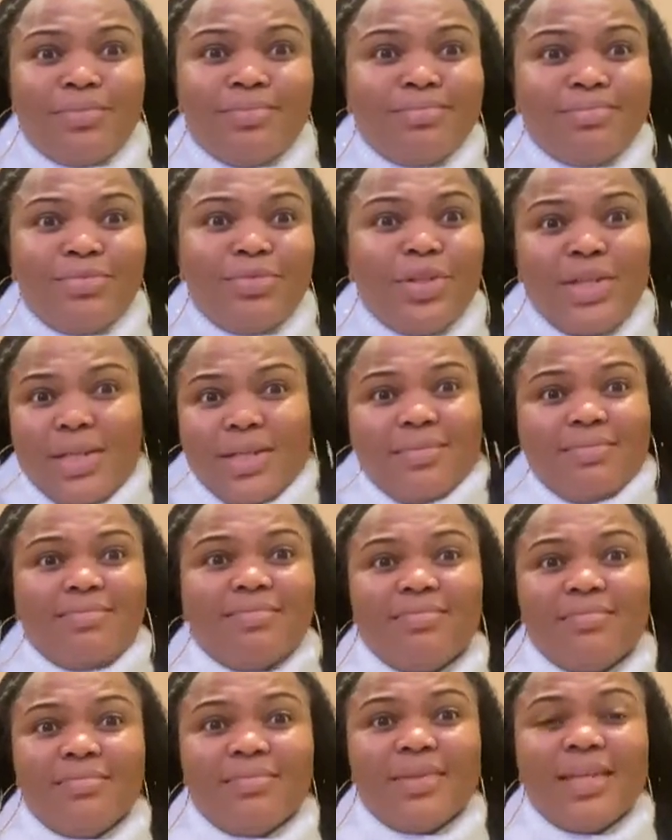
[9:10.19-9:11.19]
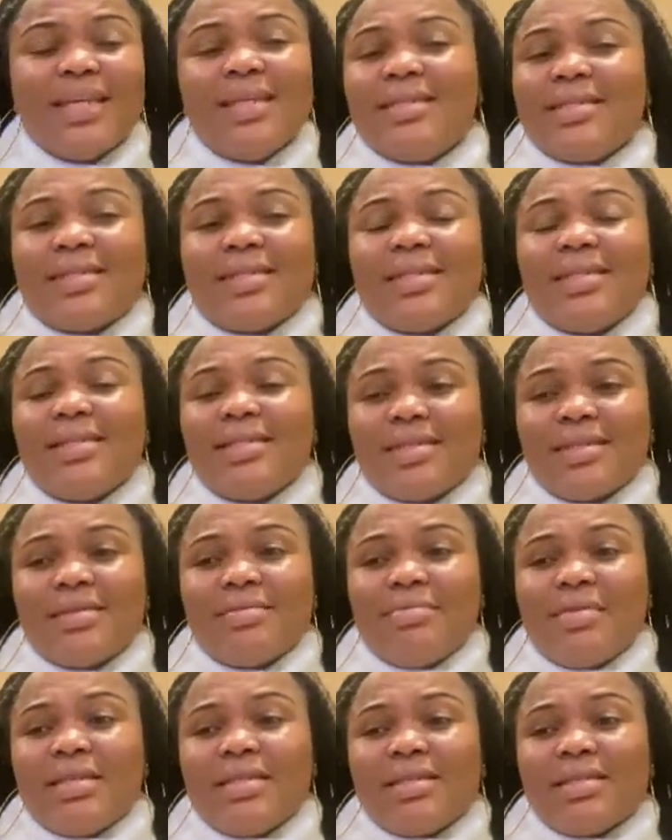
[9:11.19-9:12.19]
Really,
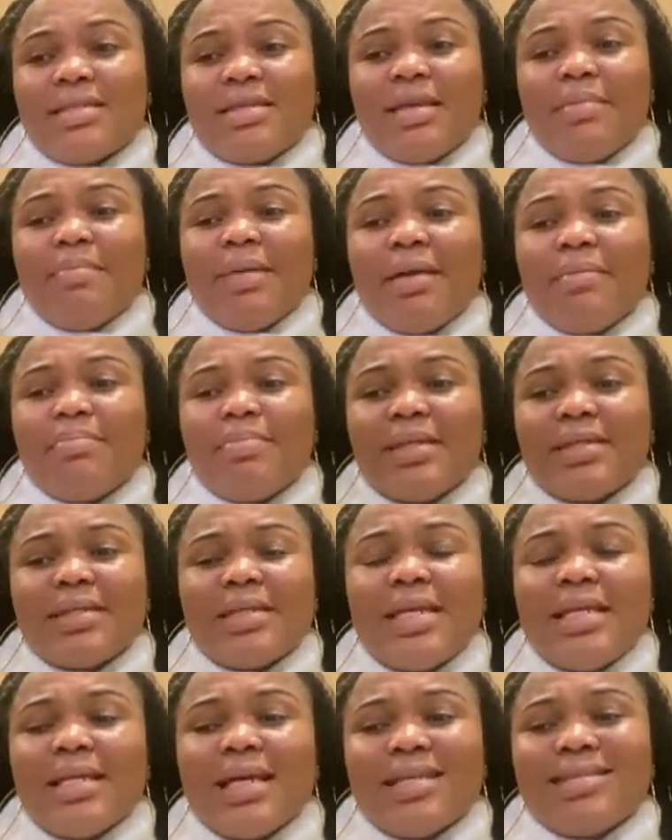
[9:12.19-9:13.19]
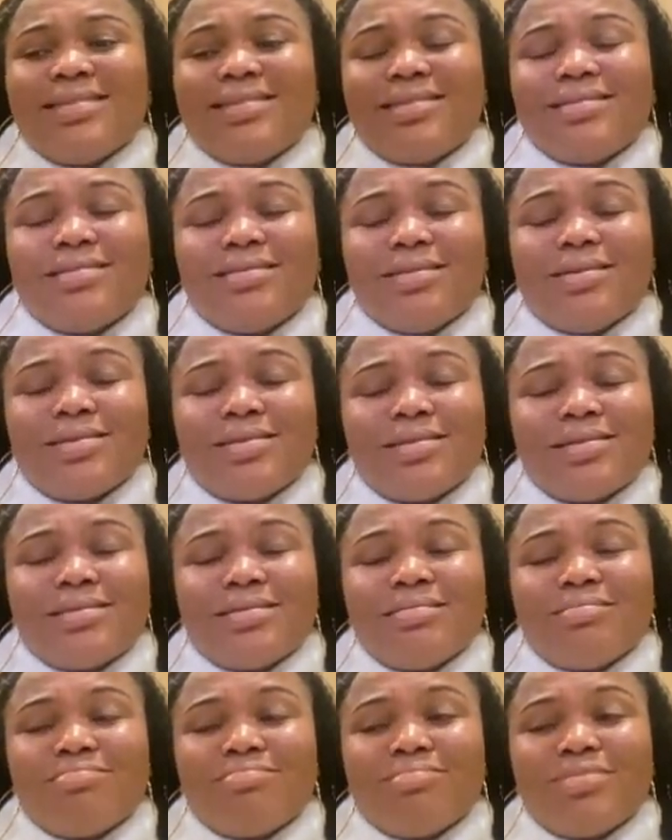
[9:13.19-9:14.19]
it might be seen as just
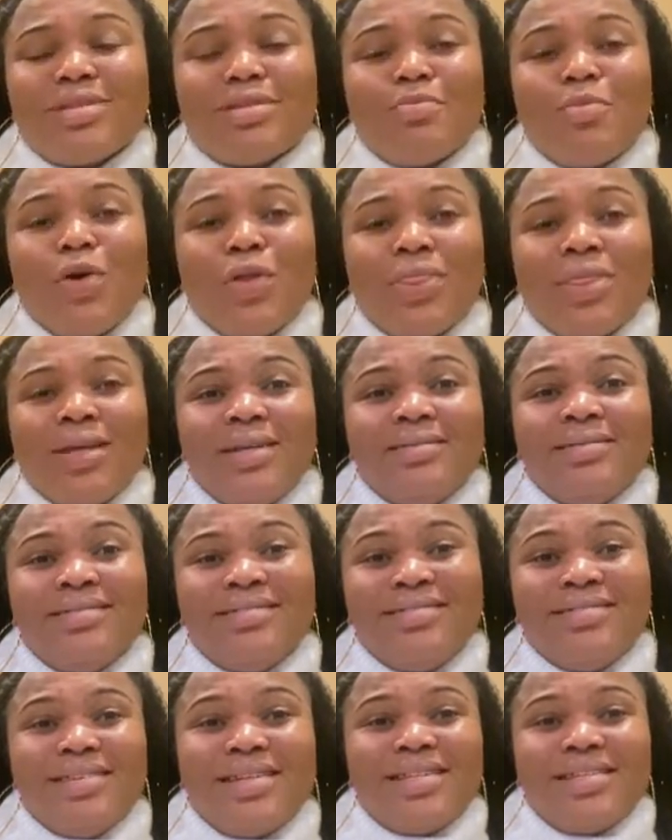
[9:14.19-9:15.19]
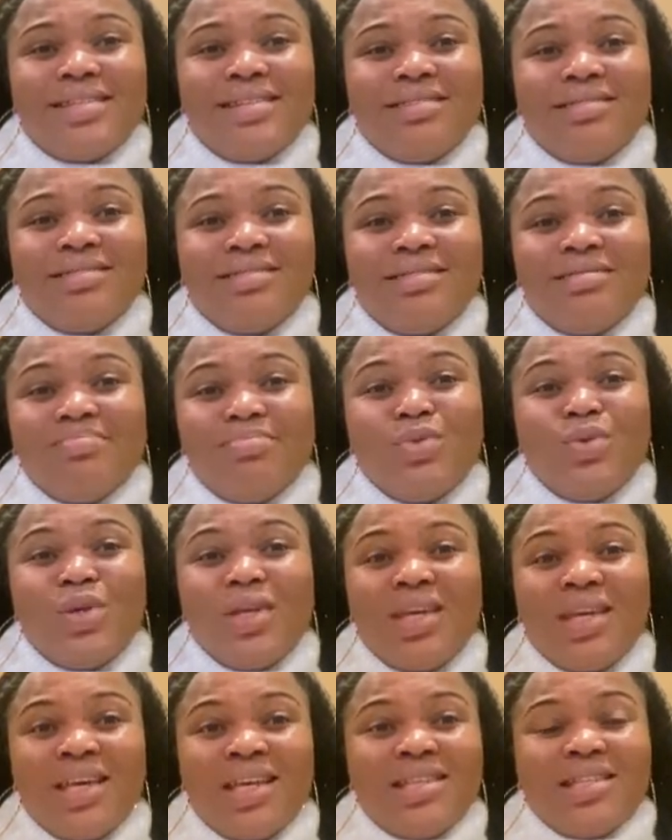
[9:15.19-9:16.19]
small thing, dressing. Who
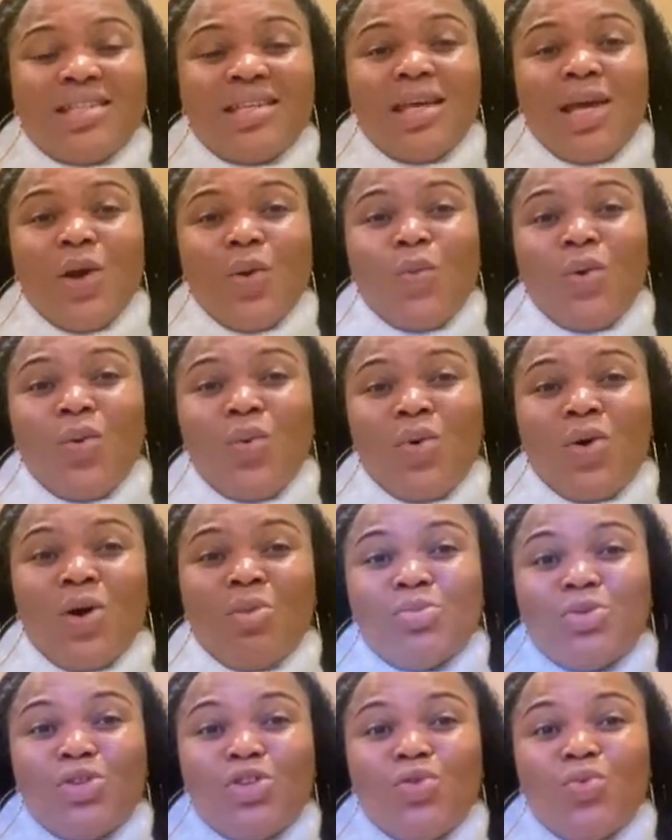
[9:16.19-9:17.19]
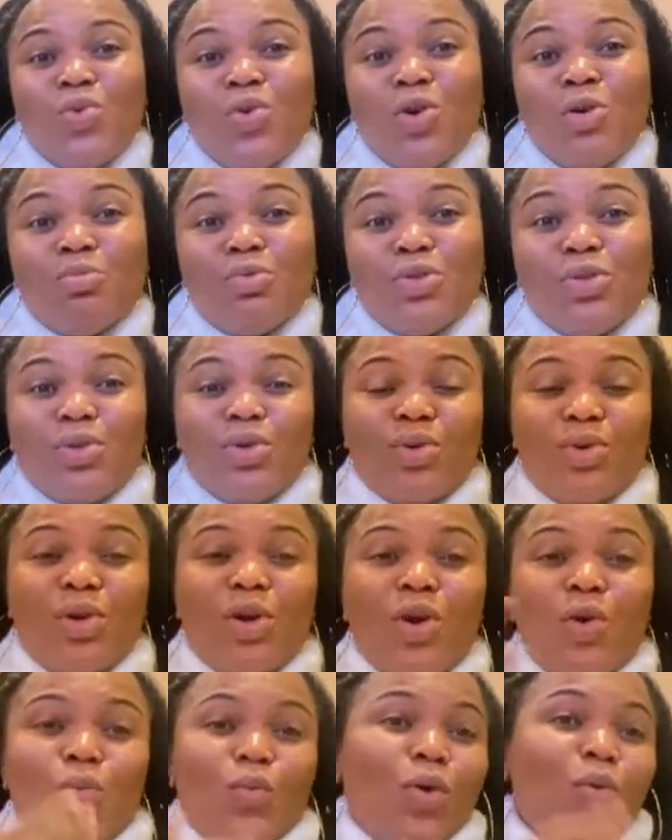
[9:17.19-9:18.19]
cares? What will come to you will come to you.
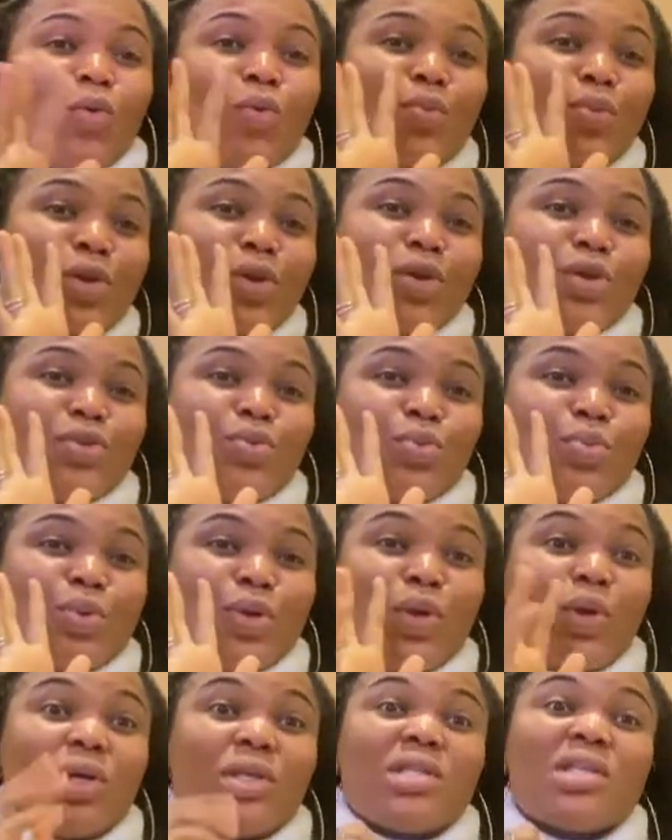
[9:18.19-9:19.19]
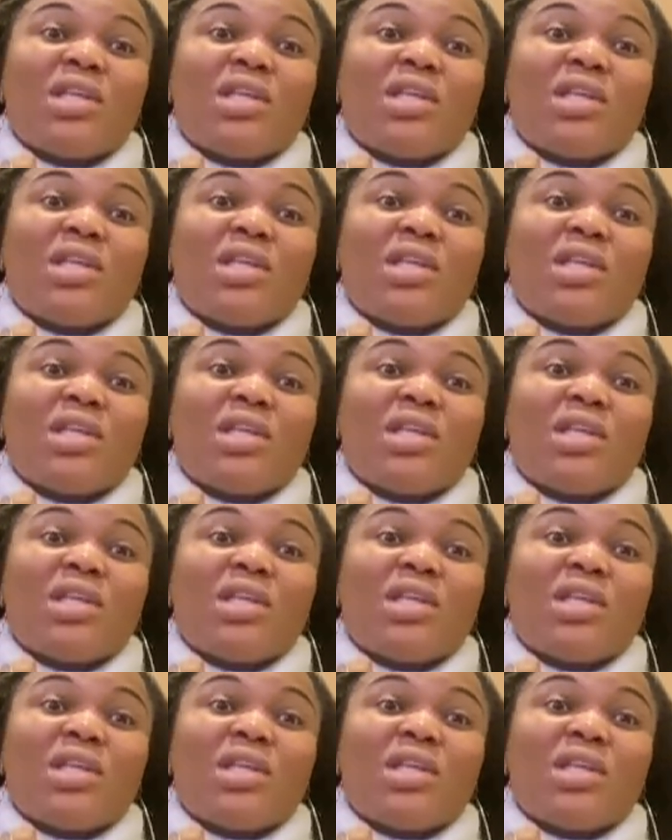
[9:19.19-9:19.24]
What will be yours will be yours.